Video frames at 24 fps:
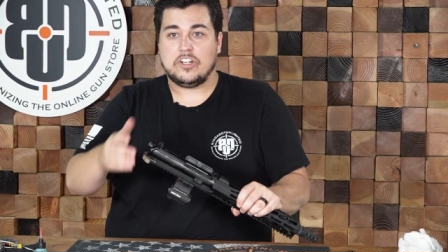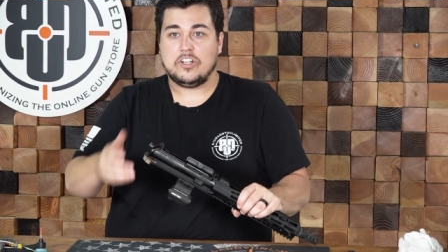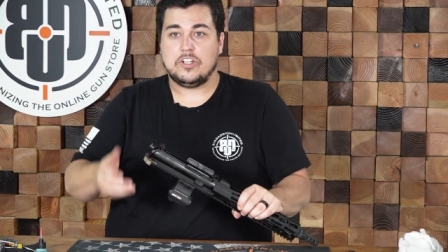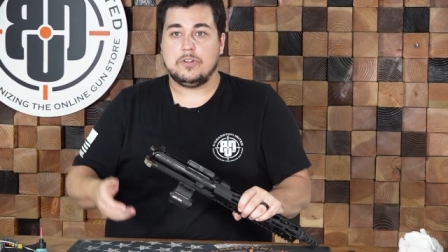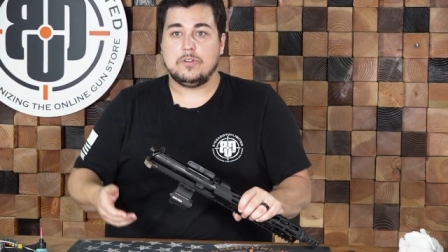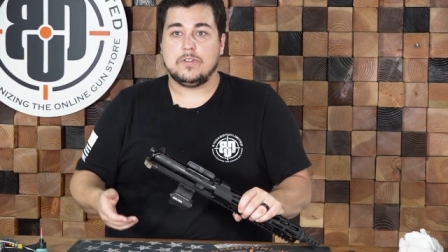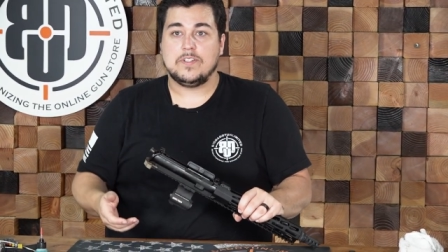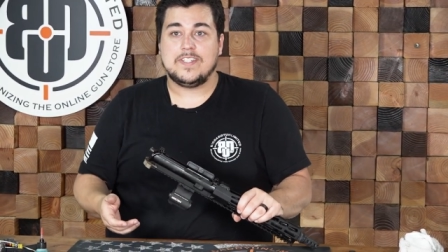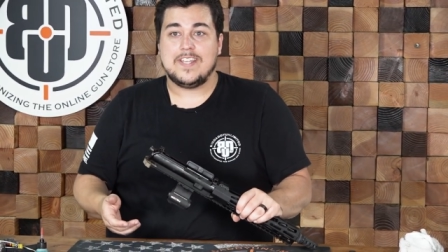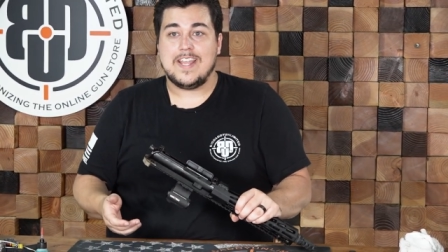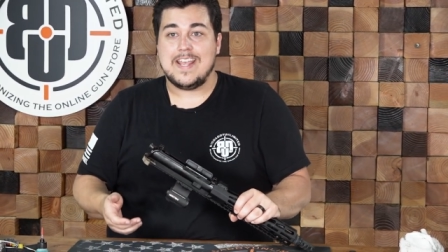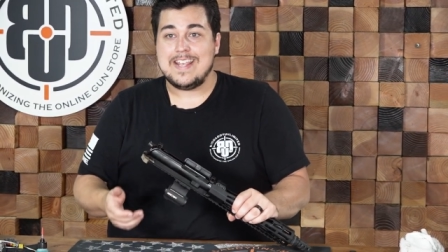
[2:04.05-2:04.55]
you're gonna
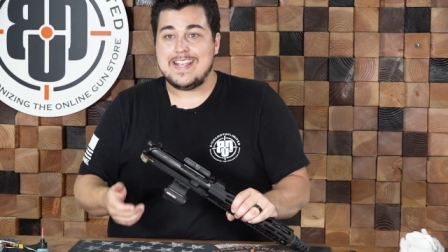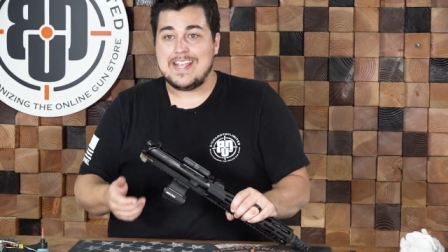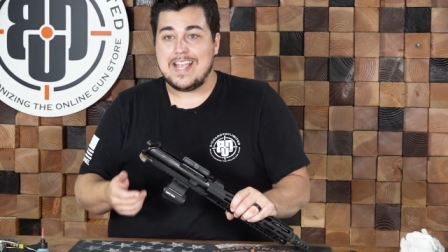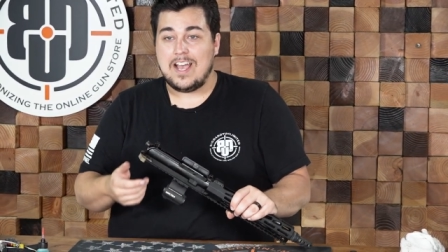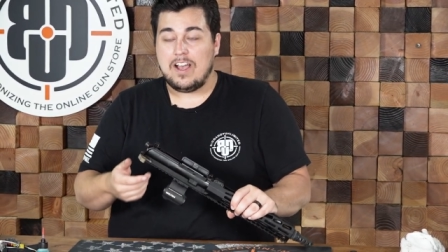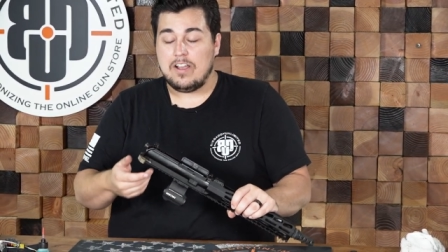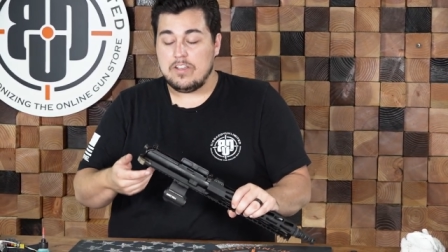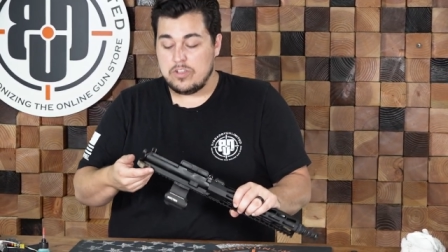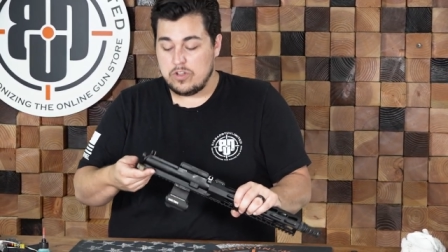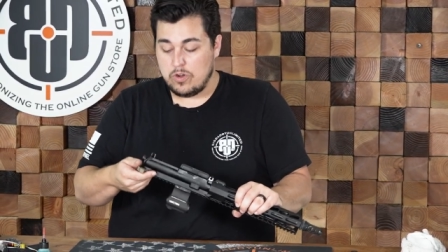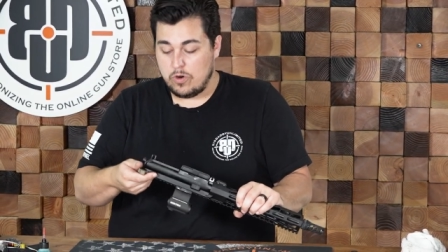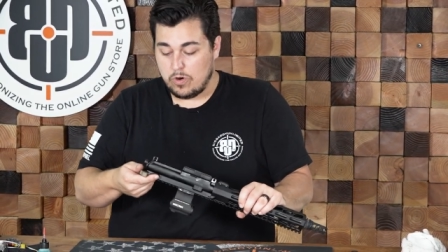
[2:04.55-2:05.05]
do is take
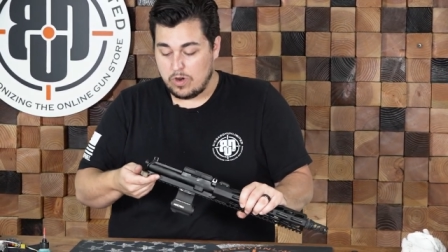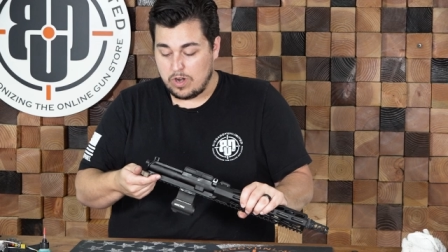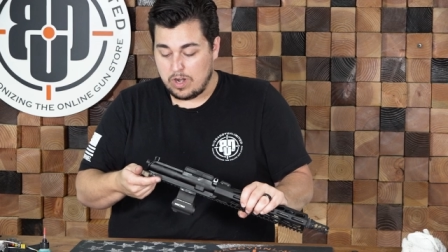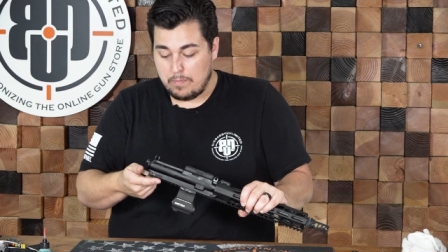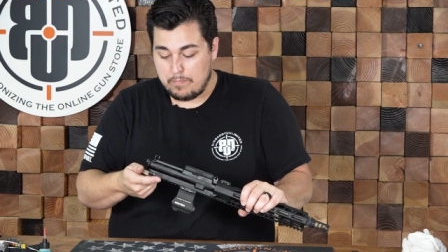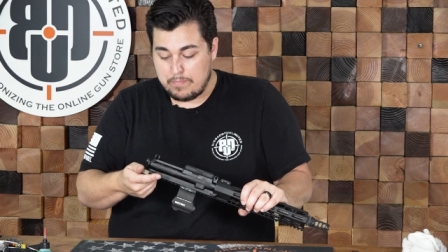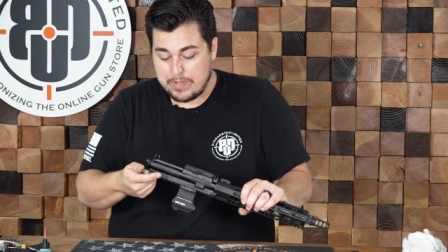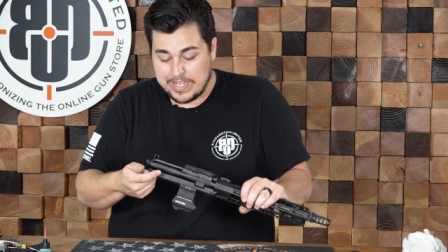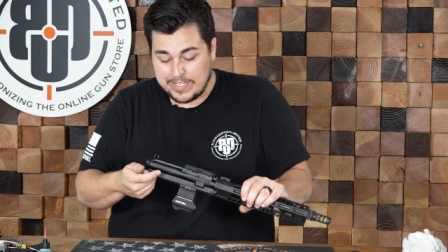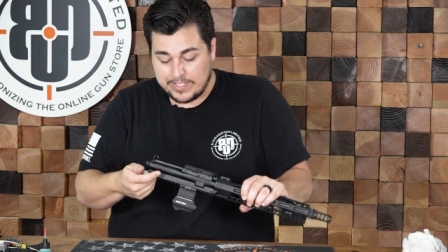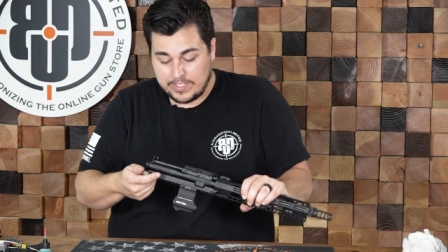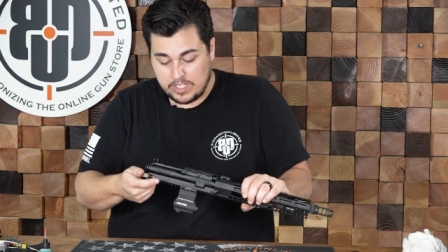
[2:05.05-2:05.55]
out your
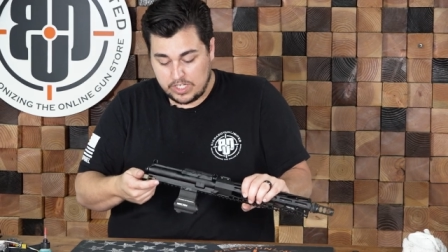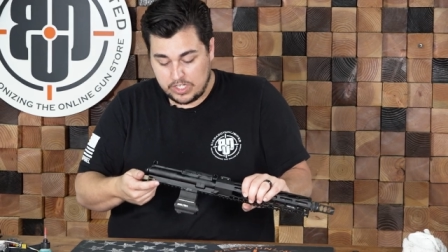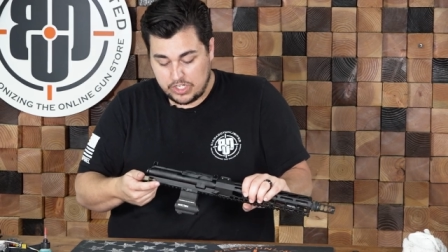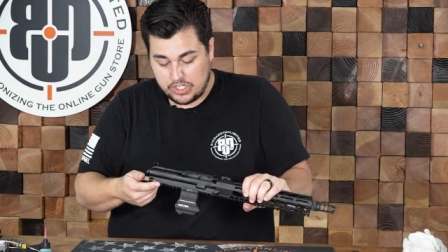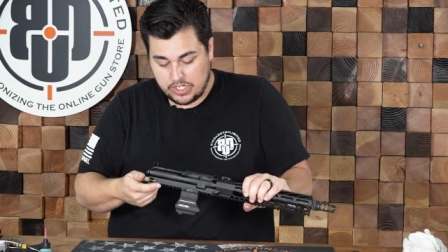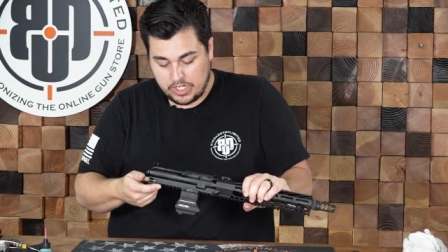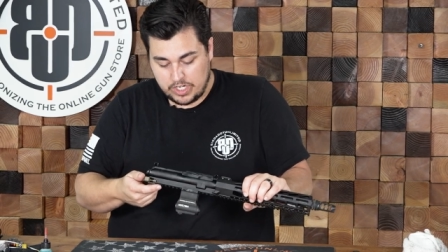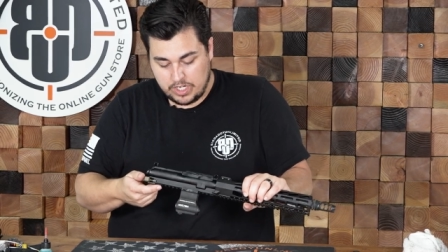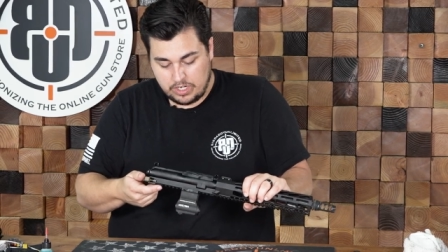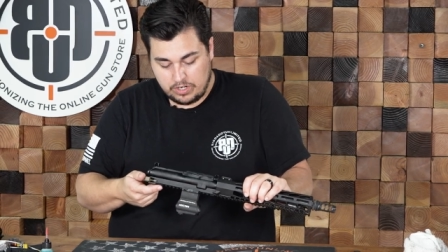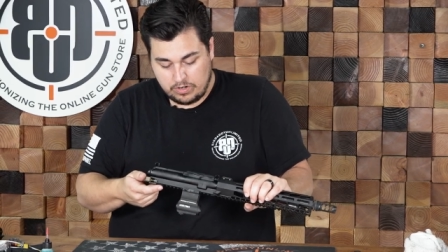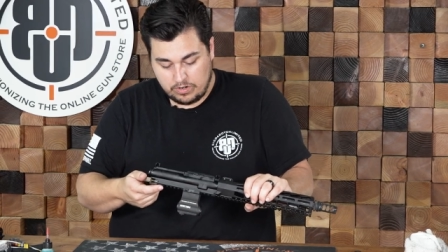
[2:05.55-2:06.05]

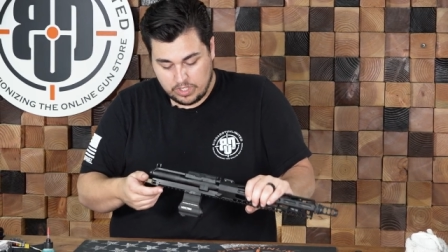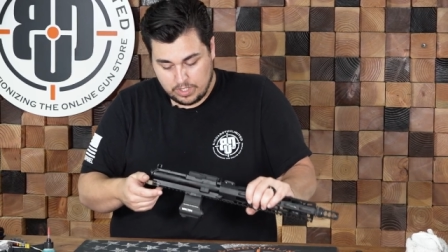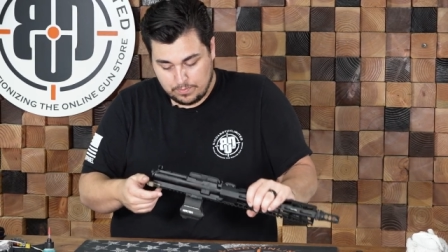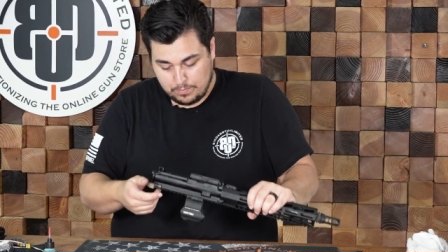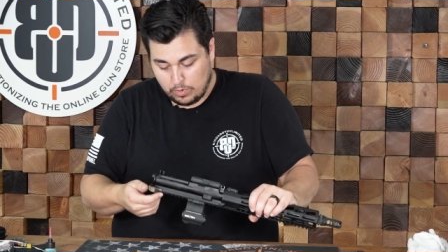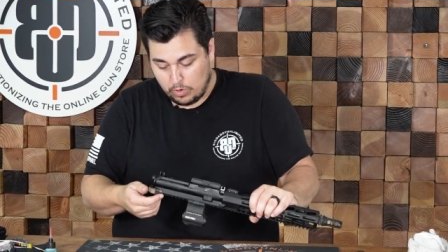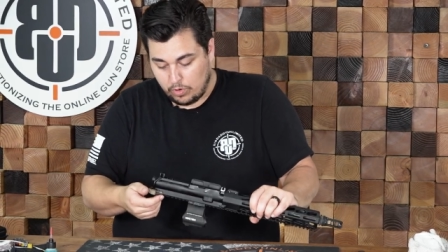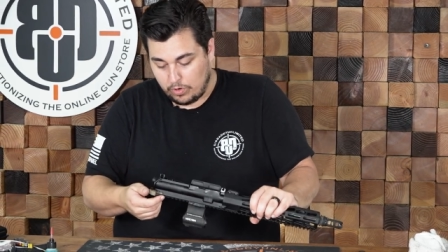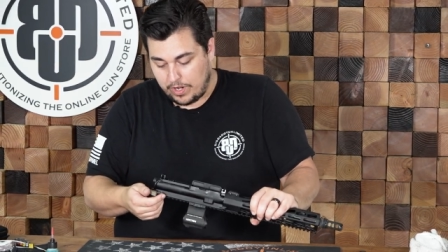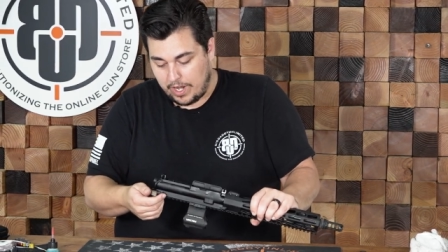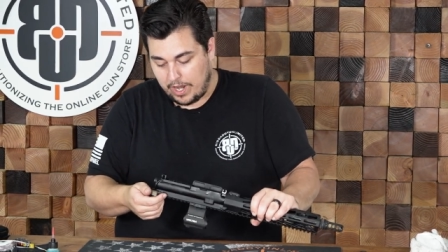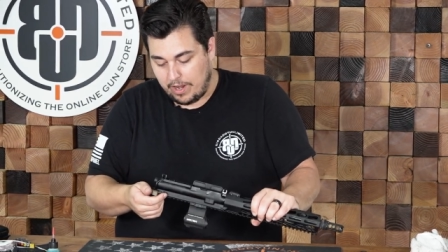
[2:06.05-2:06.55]
BCG or the
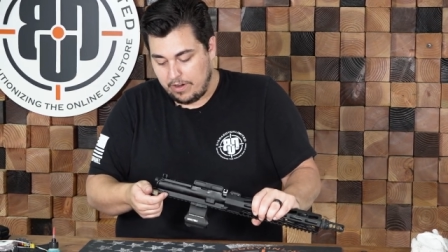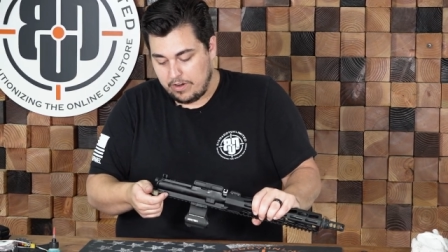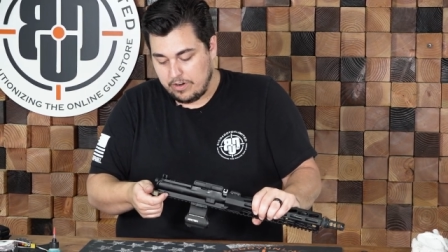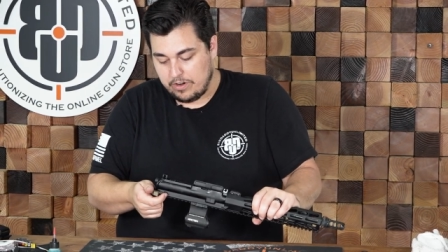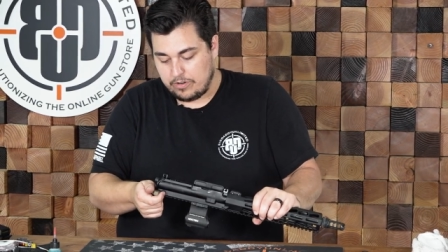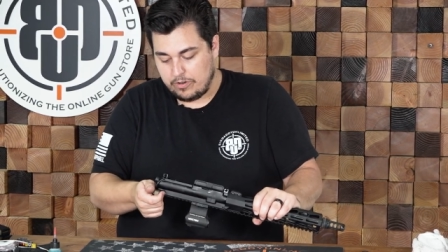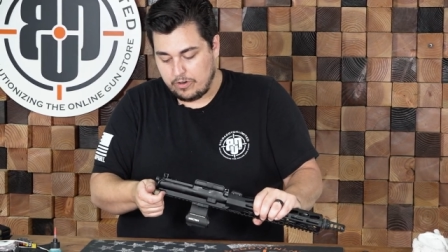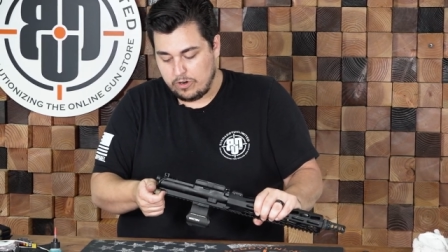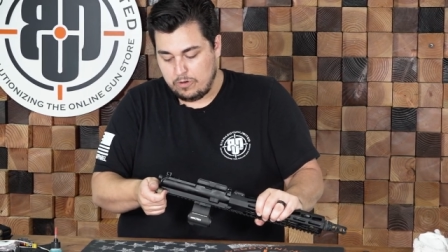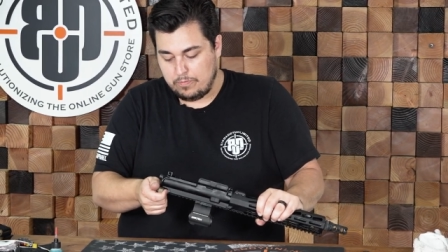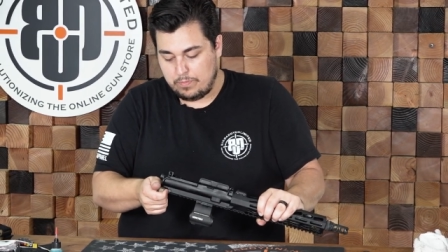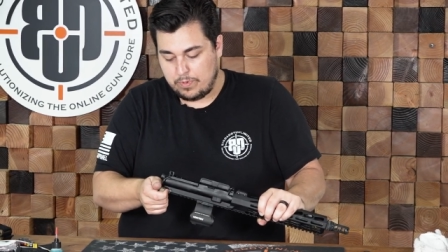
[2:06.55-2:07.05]
bolt carrier
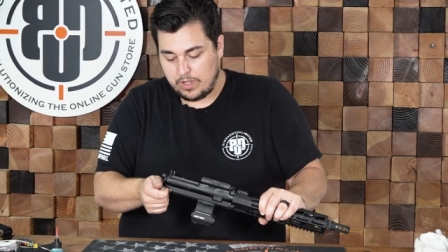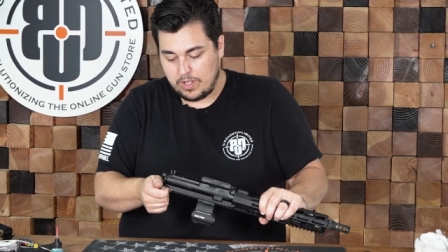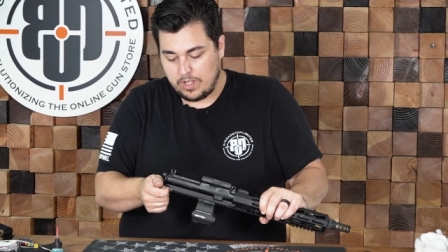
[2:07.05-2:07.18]
group.